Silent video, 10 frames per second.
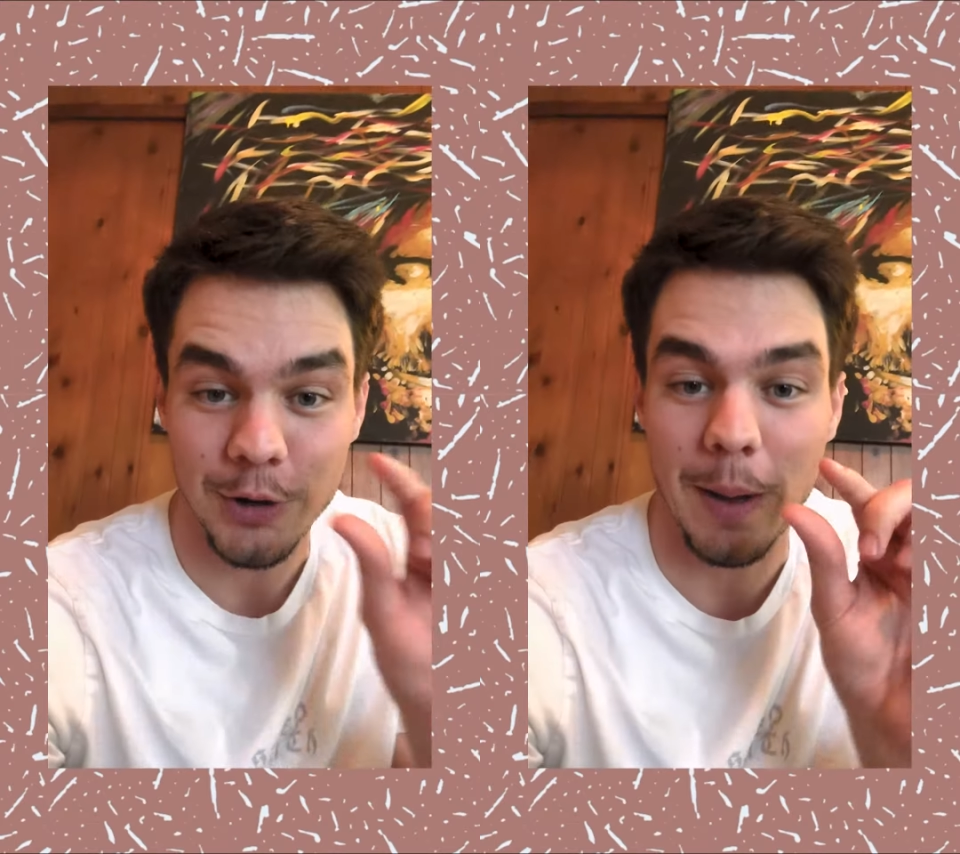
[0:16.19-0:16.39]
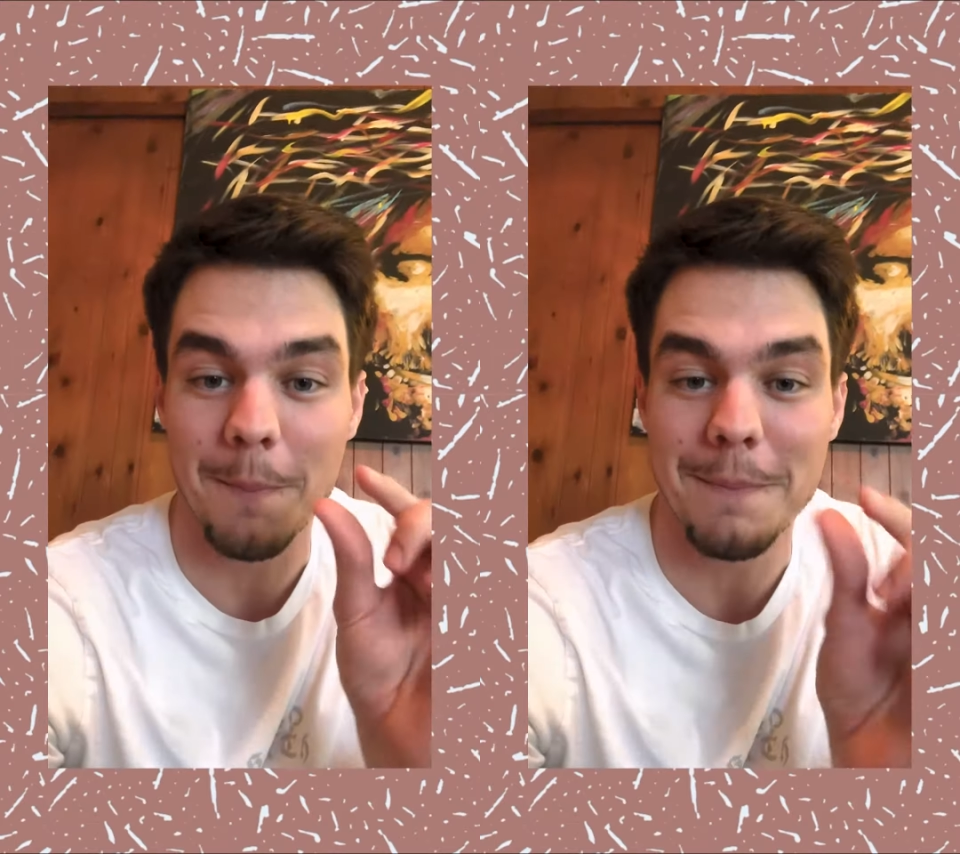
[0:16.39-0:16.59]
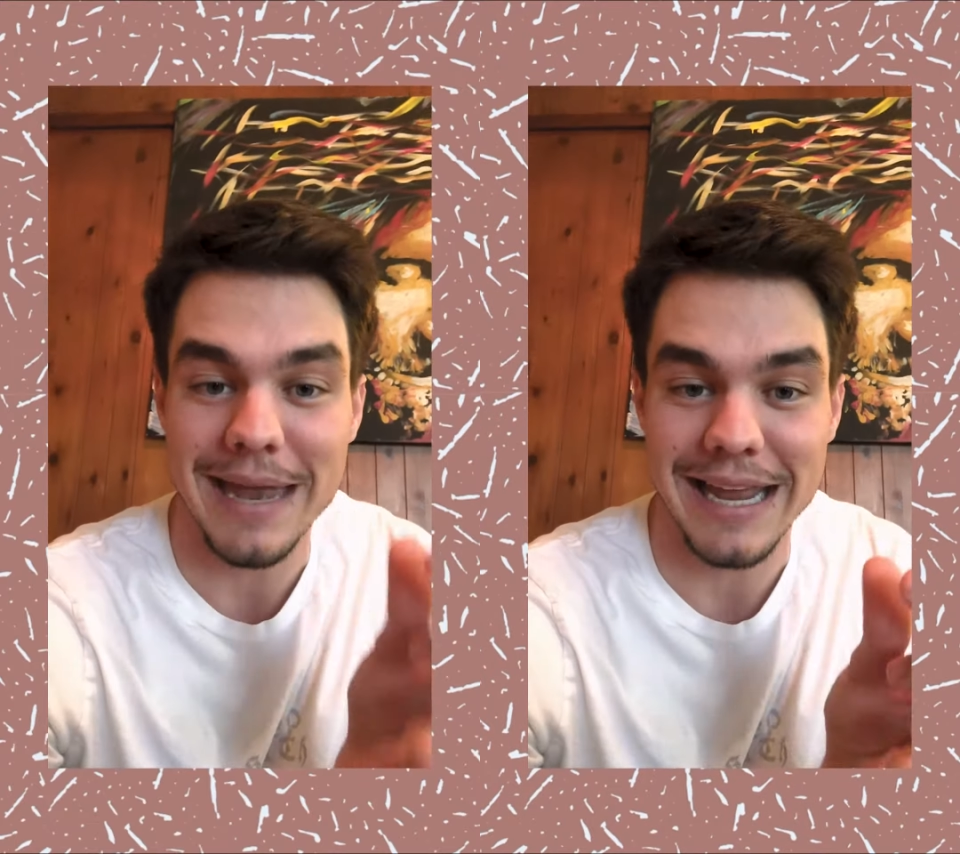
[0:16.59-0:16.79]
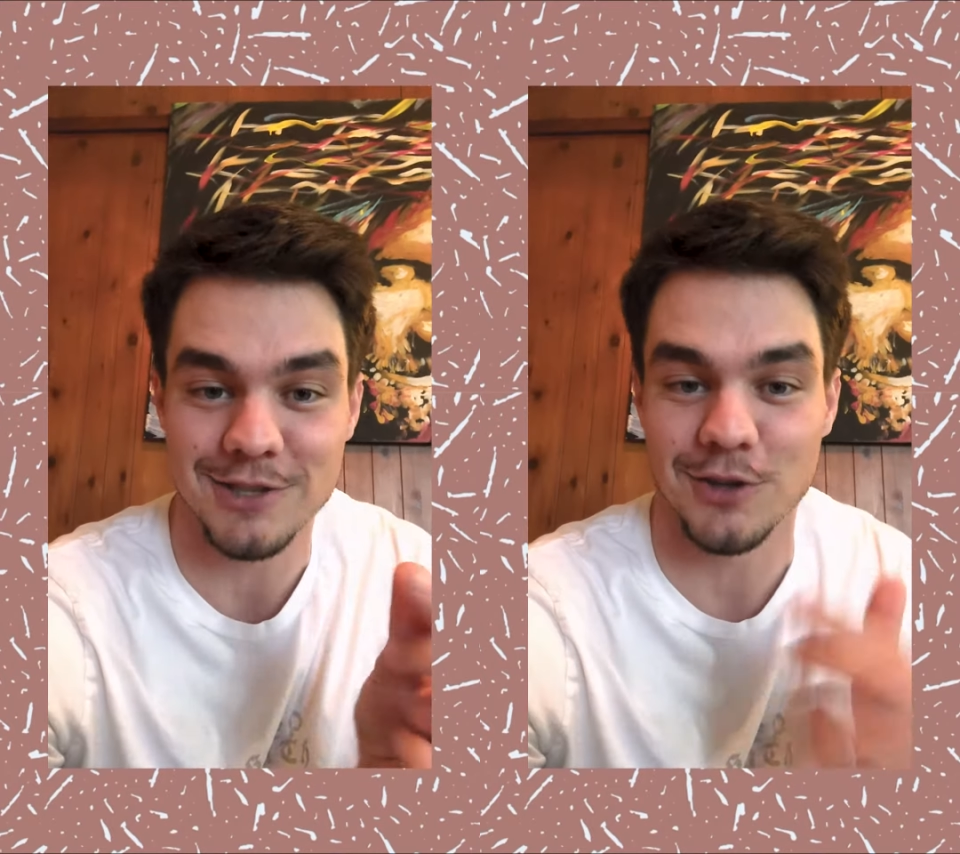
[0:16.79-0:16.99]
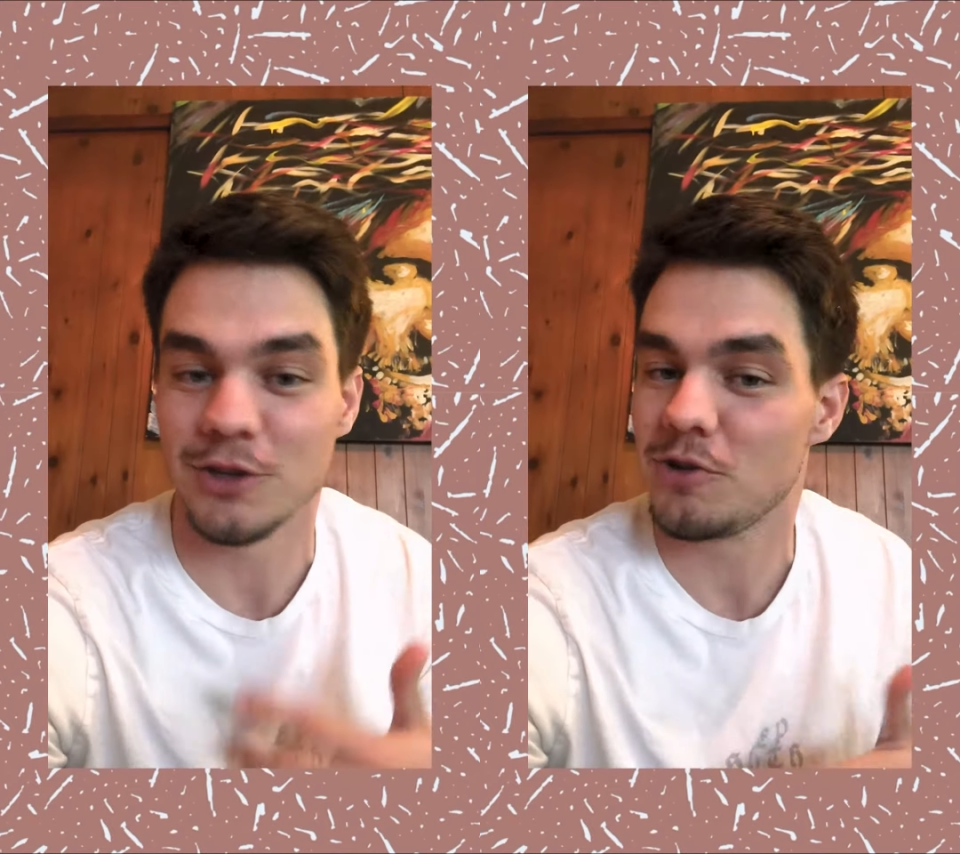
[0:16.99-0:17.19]
a minute
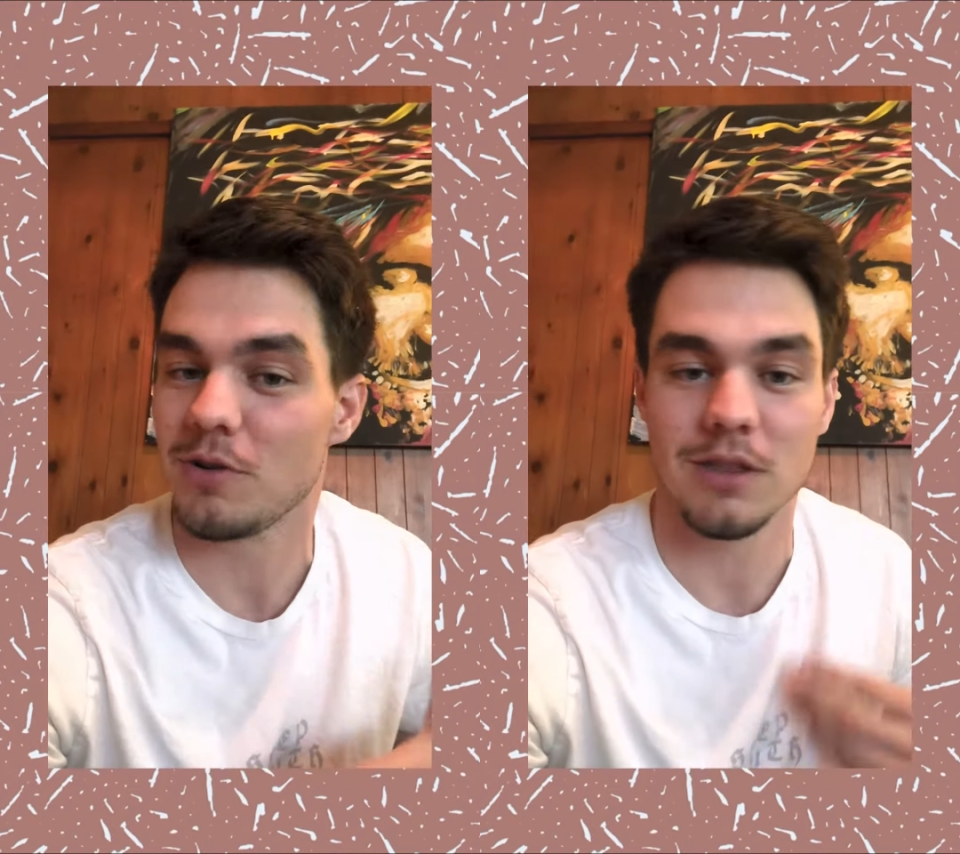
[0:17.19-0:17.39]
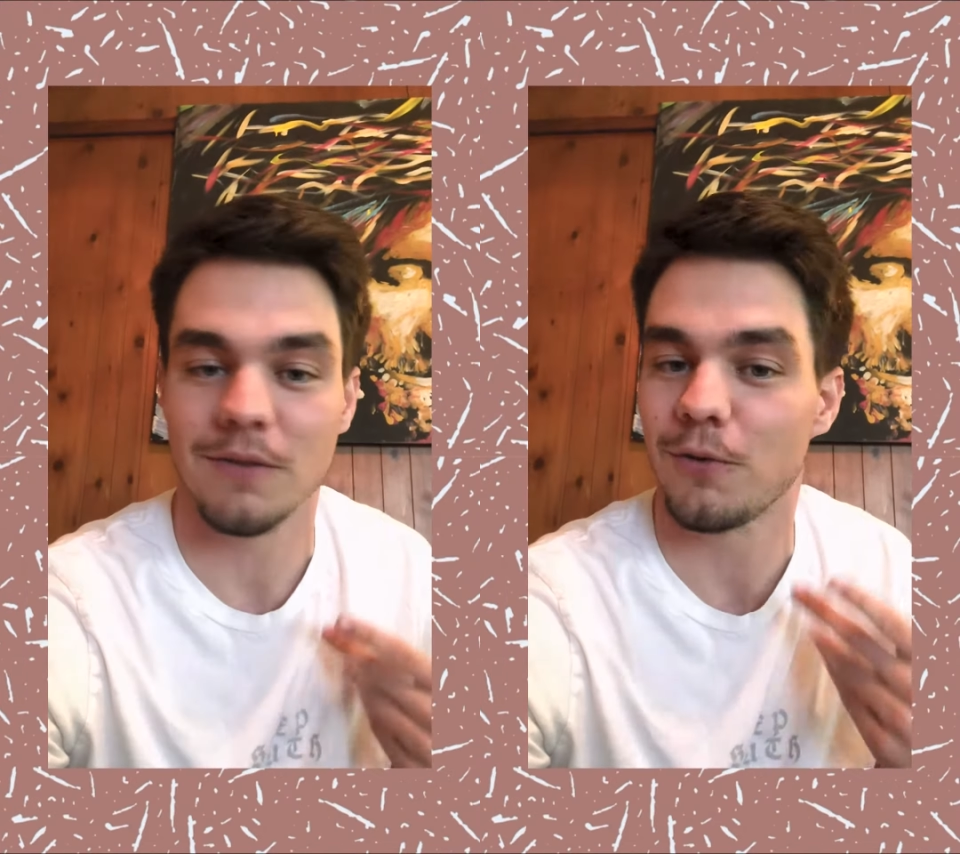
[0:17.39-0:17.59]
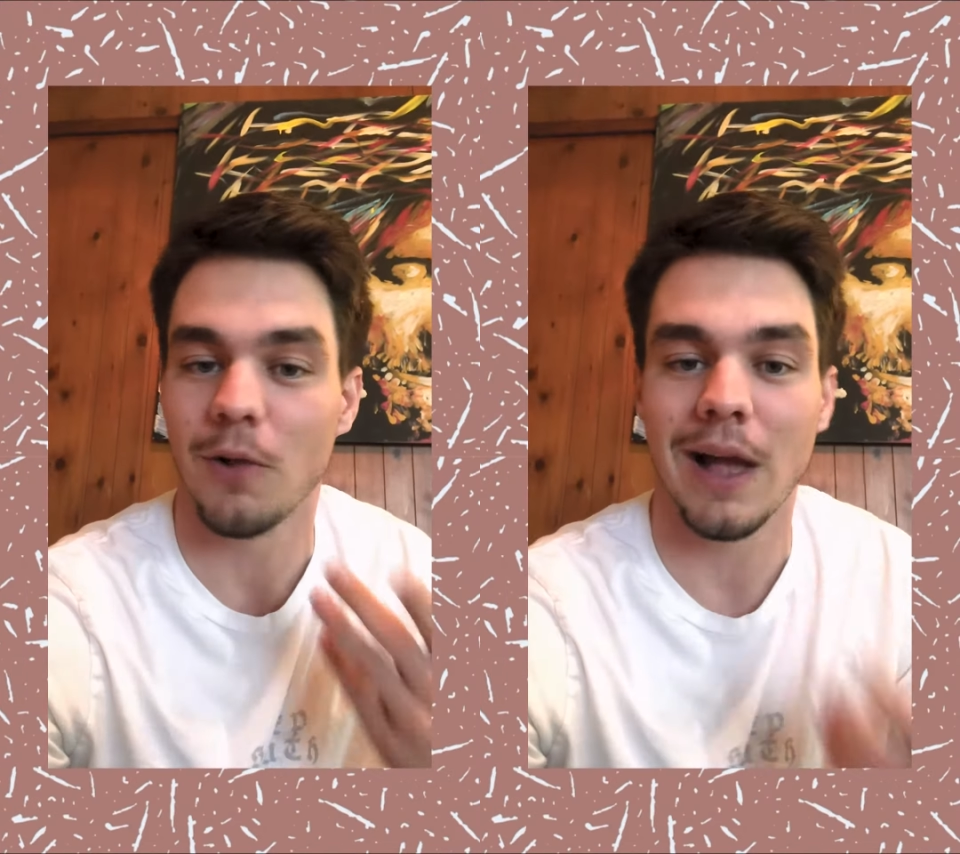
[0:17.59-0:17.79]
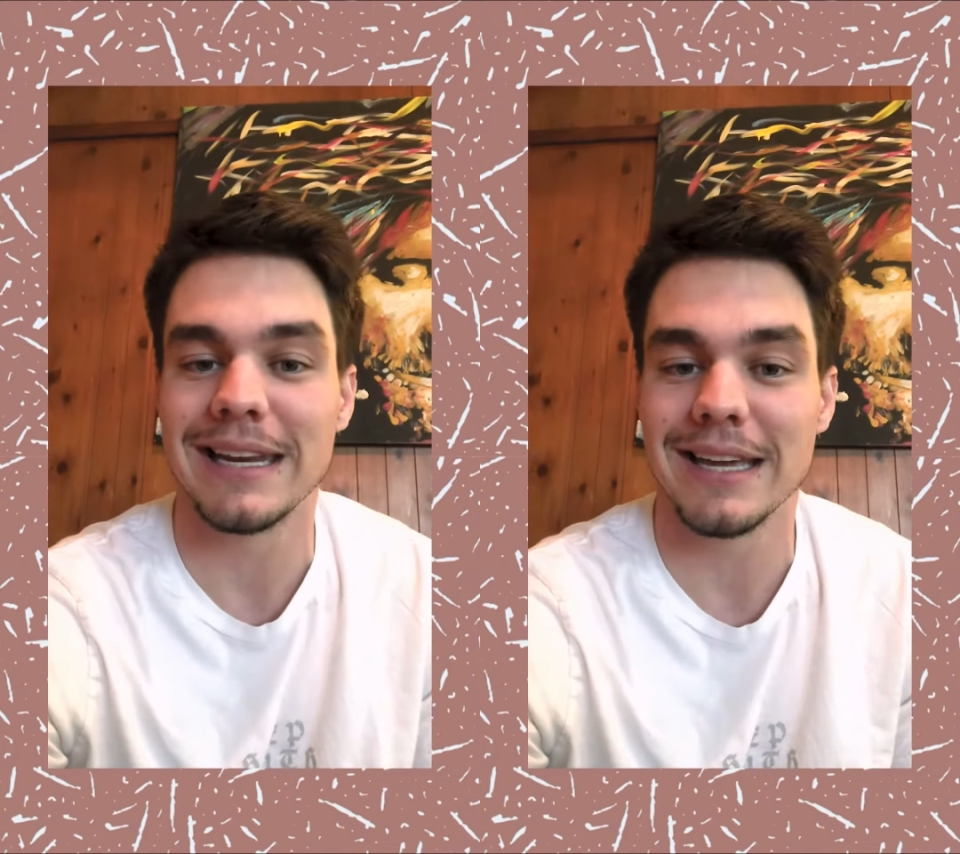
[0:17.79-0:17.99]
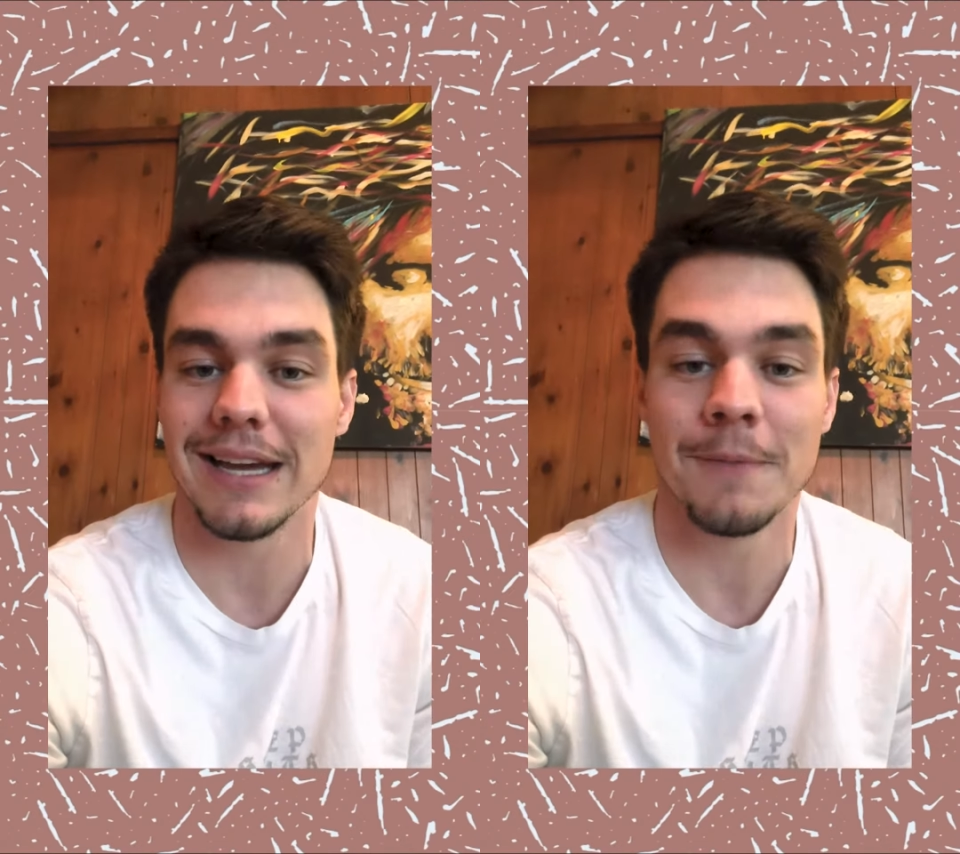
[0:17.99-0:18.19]
so that you get the full
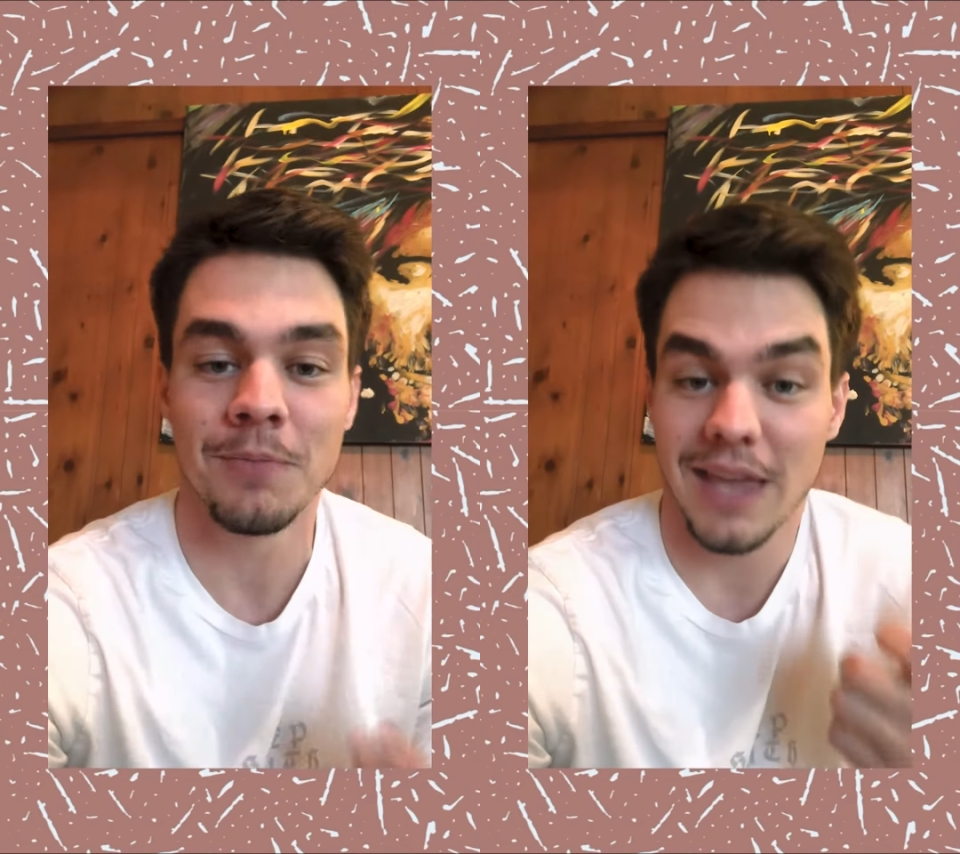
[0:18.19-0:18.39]
idea